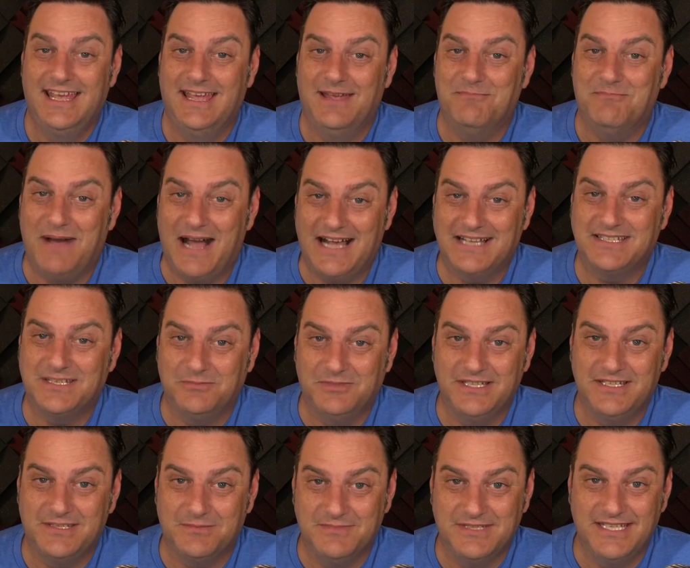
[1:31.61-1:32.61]
and
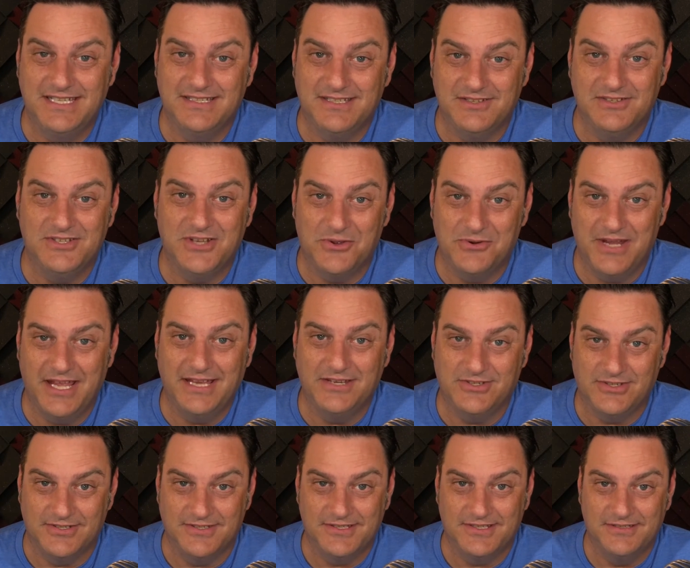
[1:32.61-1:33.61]
possibly some decent
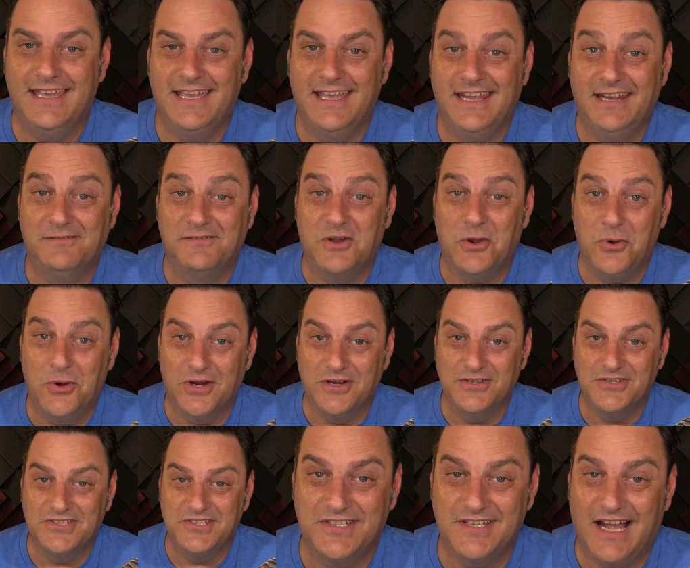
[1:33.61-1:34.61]
donations. And of
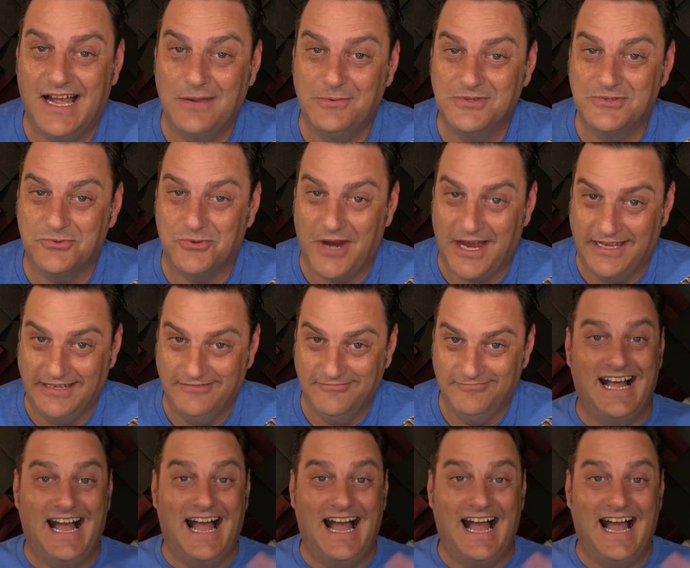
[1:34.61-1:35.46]
course, I was right.